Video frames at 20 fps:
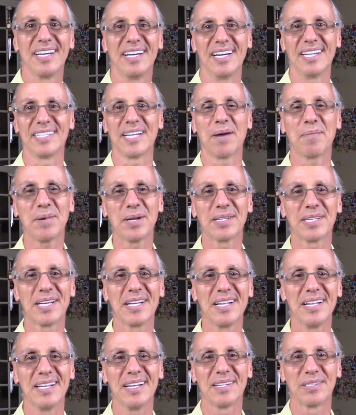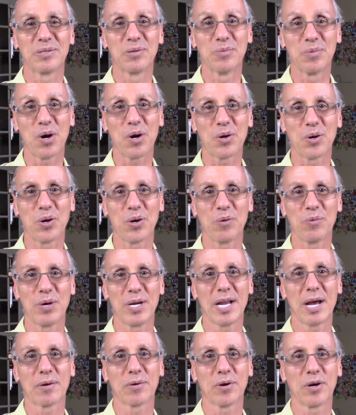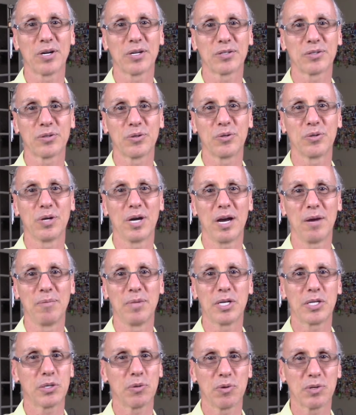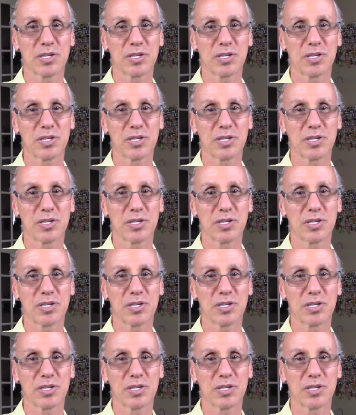And up until tomorrow, when I'm going to meet you,